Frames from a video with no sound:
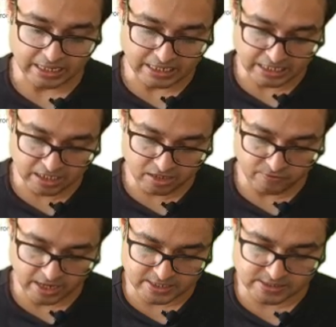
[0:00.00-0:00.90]

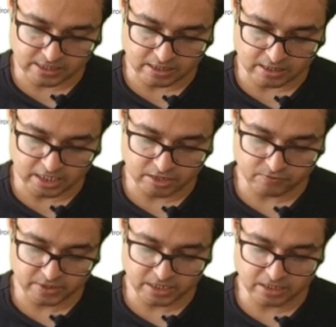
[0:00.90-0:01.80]
Areflexia in
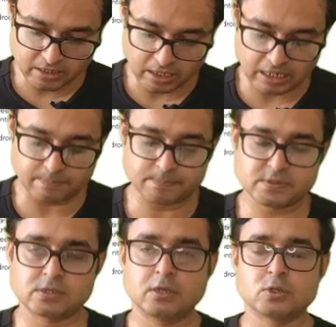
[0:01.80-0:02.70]
weak
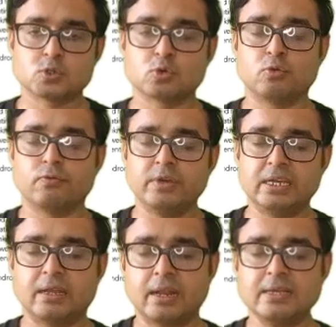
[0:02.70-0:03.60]
limbs. So
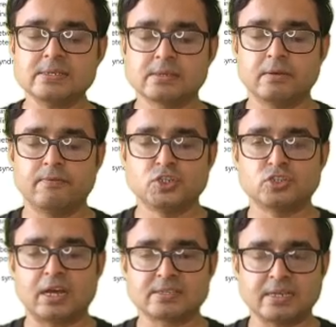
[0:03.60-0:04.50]
weakness, which is
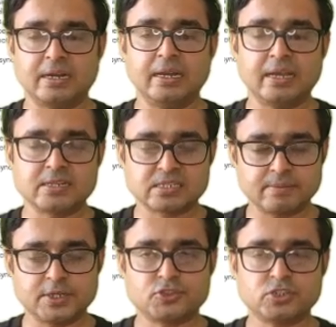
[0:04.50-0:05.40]
ascending and
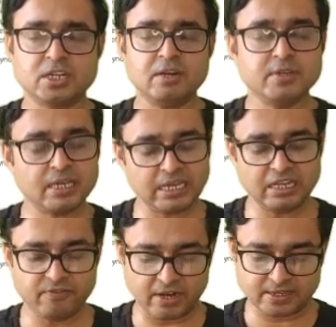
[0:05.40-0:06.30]
symmetrical with
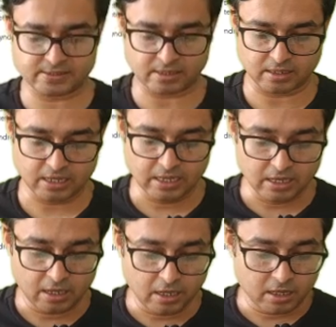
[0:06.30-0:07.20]
areflexia.
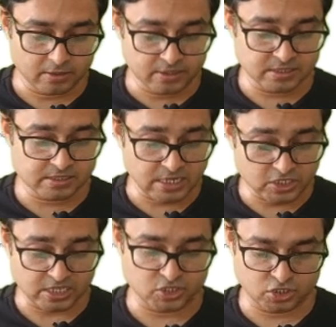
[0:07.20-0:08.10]
This is
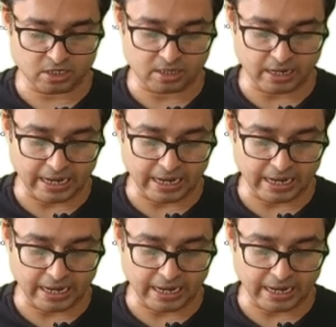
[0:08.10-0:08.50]
essential.